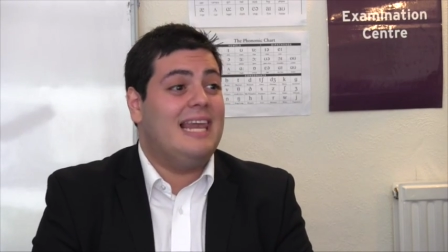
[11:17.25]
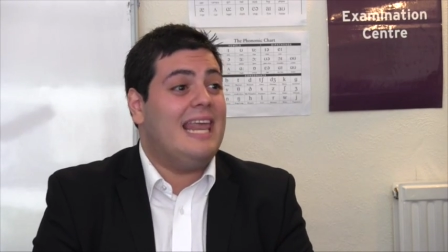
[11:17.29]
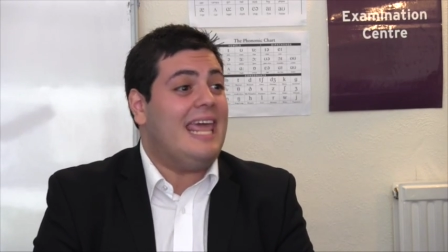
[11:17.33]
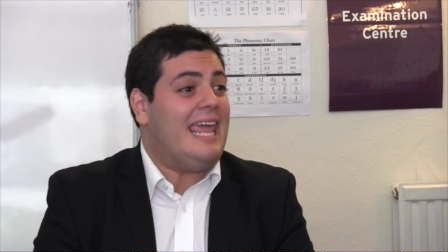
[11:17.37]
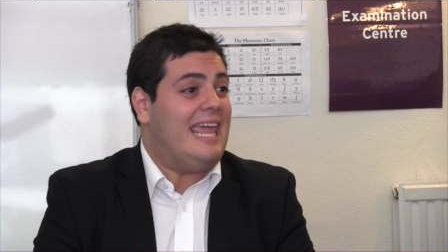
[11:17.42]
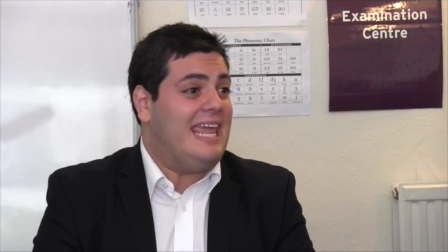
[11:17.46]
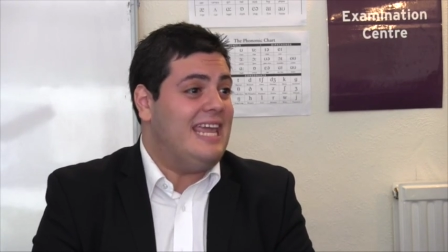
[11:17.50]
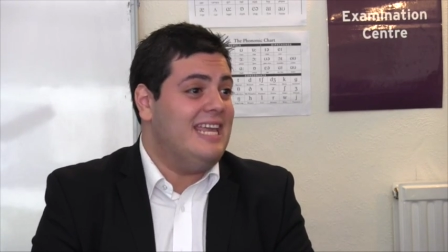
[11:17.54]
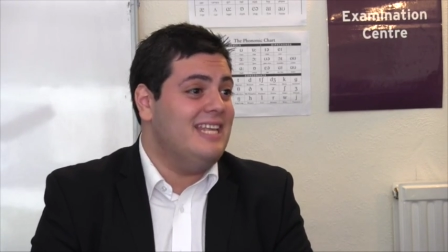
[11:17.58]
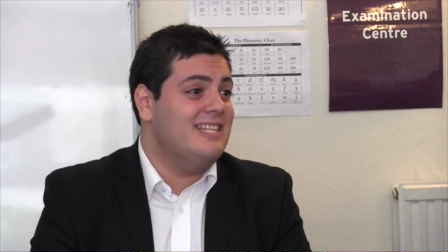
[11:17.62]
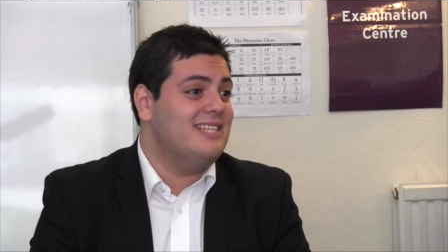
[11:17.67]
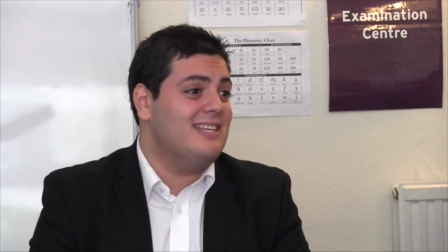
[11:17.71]

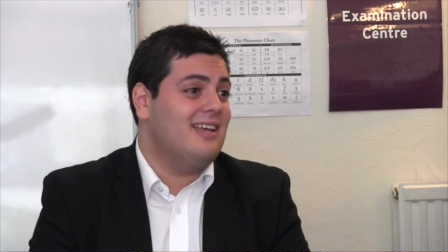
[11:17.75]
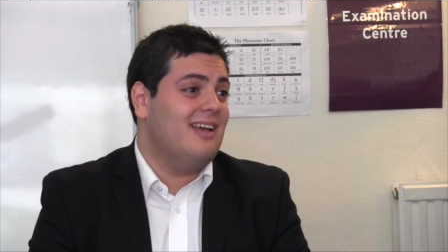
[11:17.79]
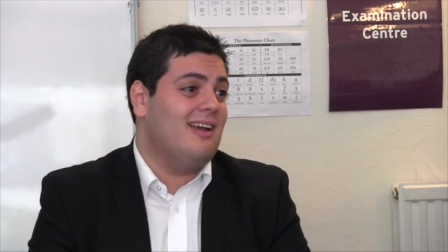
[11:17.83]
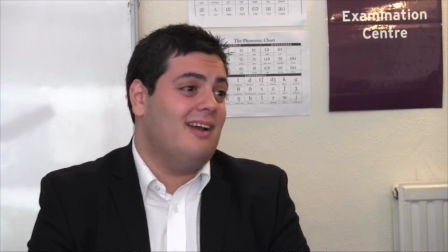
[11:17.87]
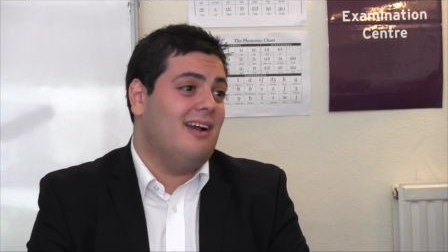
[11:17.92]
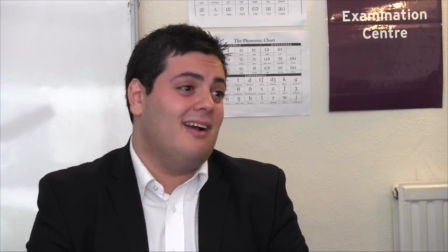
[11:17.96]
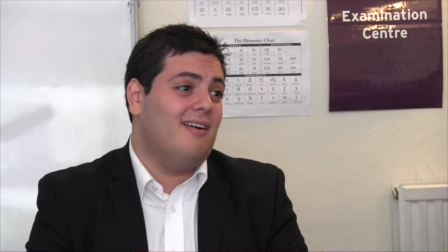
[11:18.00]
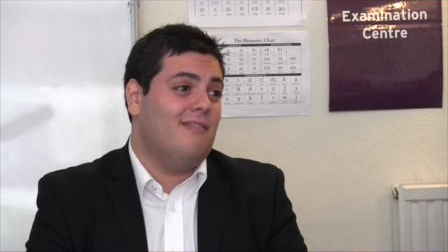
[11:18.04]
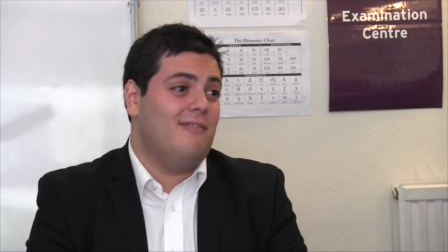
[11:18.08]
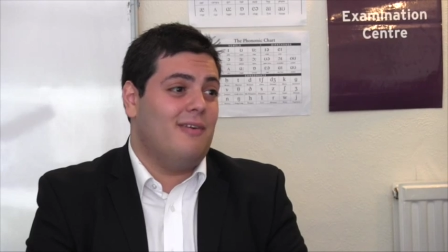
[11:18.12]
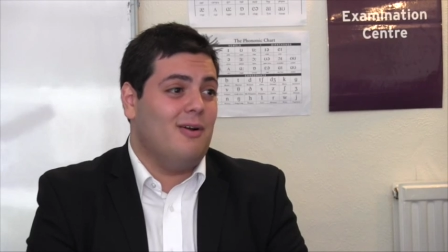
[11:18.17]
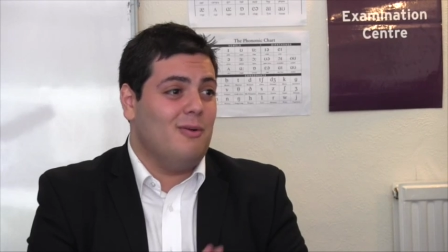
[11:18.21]
late,
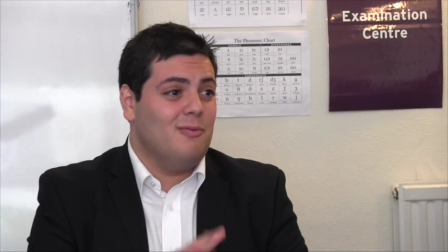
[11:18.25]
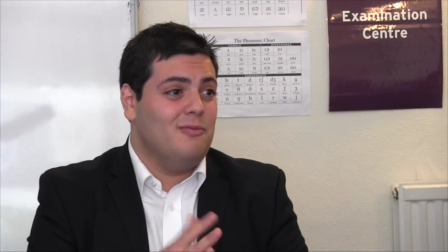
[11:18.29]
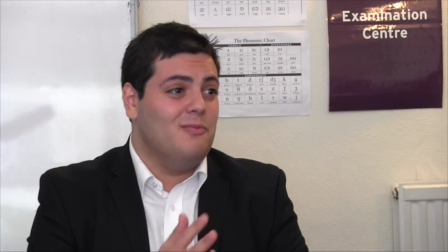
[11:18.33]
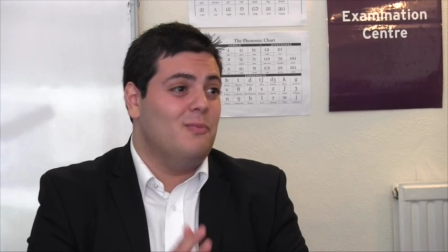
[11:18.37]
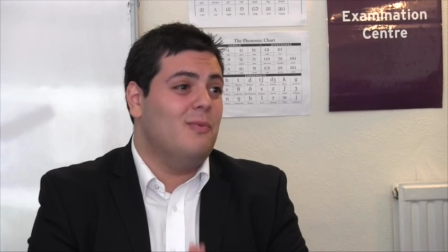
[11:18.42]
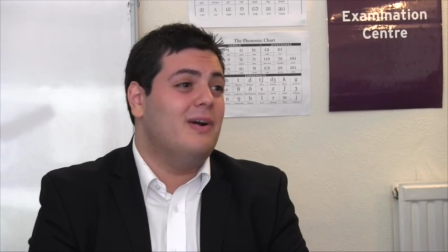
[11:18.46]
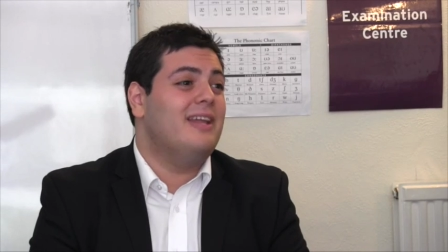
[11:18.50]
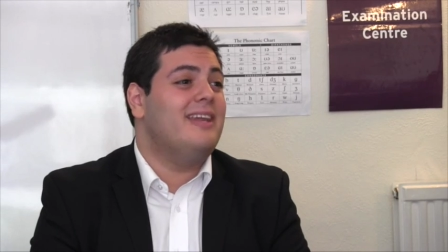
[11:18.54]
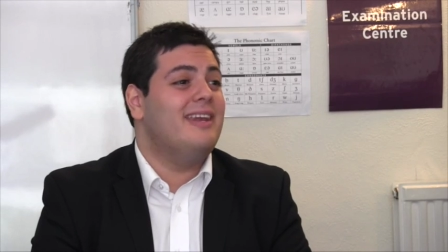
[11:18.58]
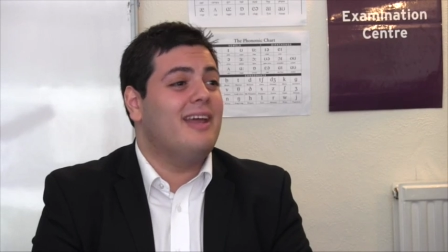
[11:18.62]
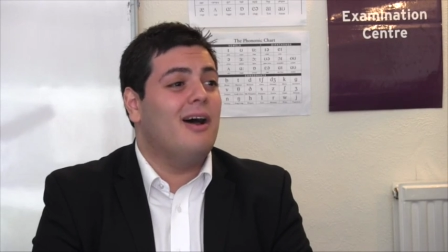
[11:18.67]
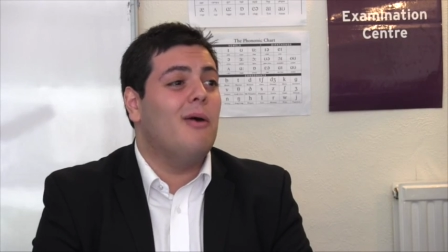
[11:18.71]
around
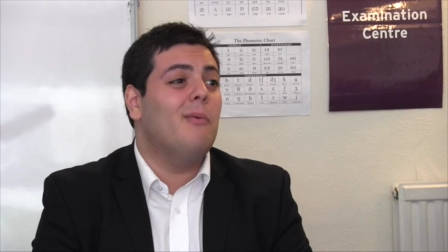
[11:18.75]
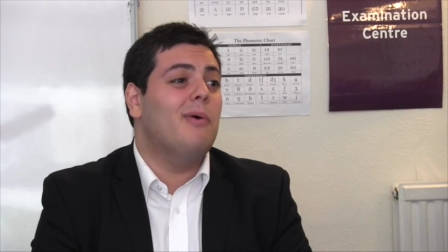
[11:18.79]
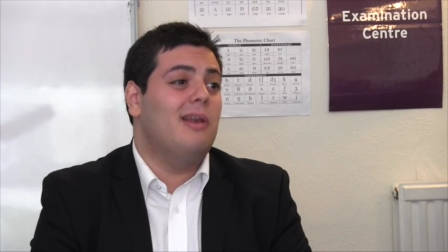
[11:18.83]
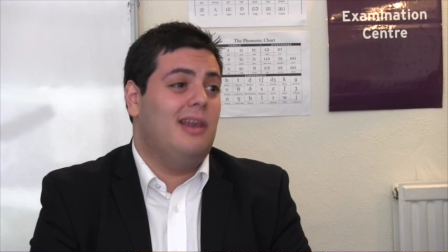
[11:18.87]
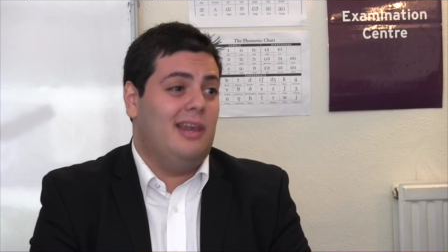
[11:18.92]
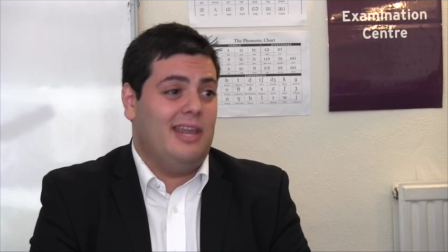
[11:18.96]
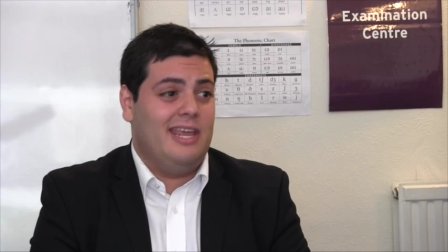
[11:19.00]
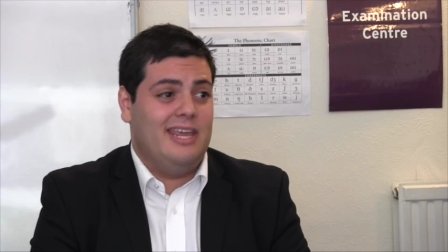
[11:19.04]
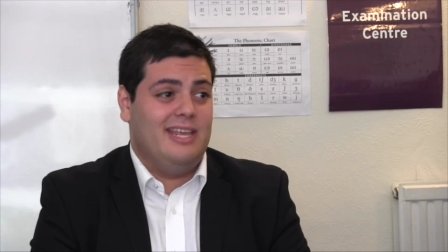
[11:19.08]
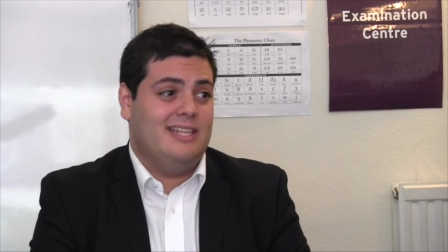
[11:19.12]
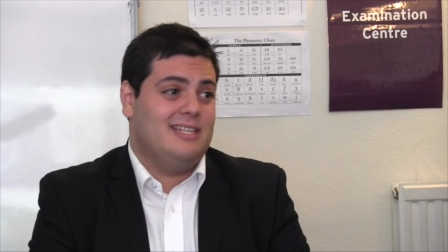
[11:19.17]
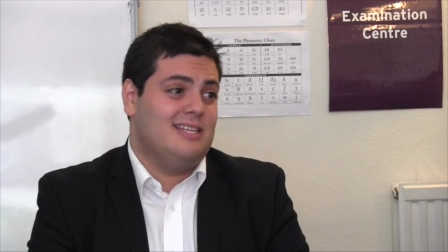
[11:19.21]
1 hour
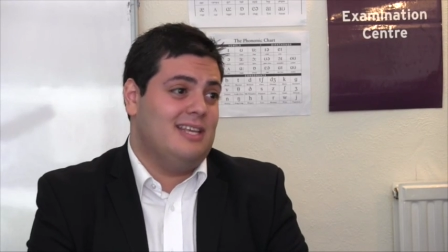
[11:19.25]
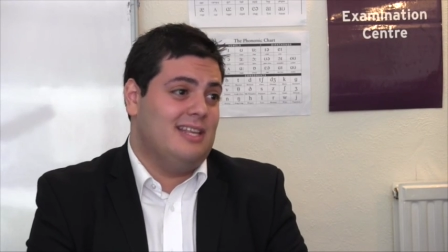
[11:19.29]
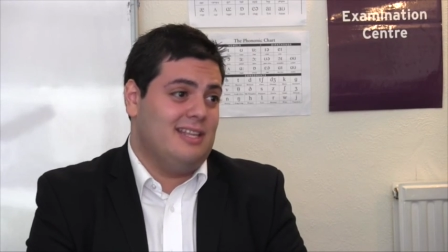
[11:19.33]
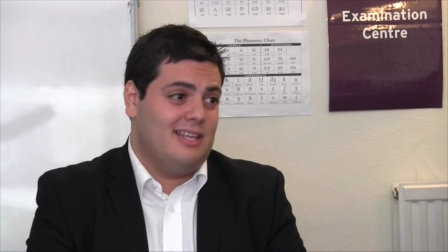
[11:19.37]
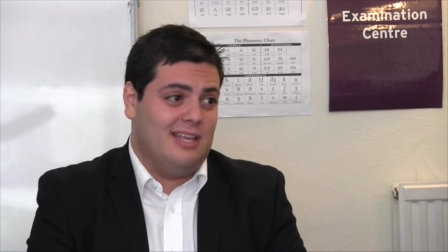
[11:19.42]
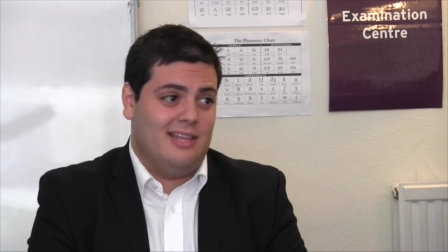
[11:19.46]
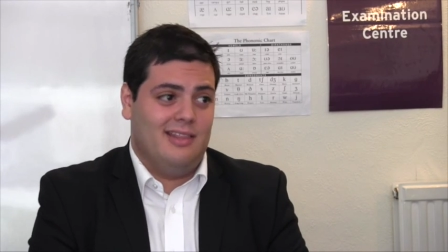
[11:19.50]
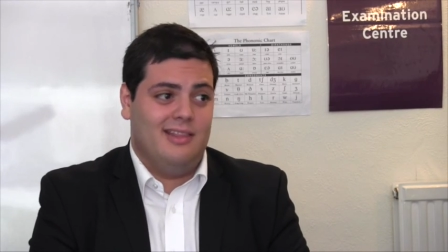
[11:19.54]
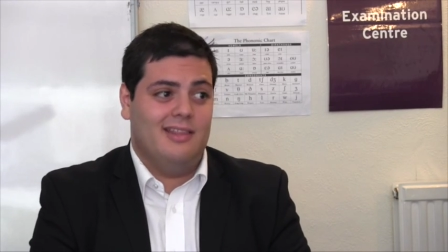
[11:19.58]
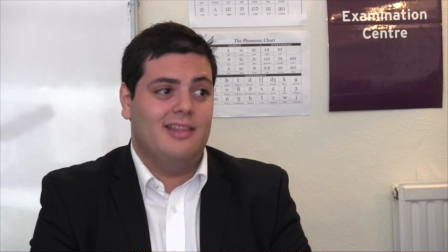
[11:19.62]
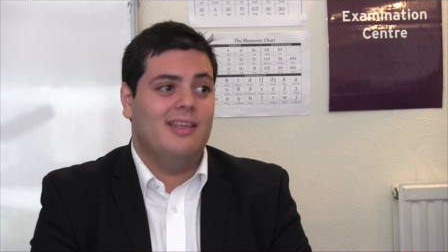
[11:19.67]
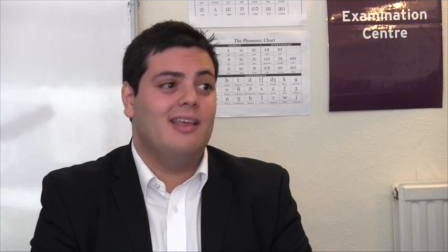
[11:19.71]
later
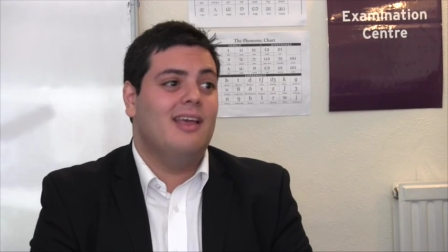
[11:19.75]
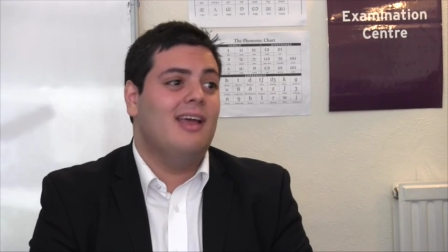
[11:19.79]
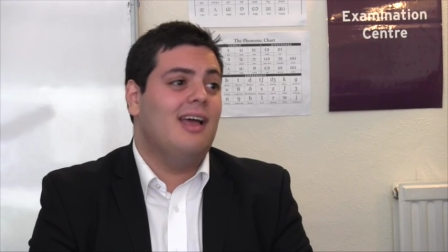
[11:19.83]
than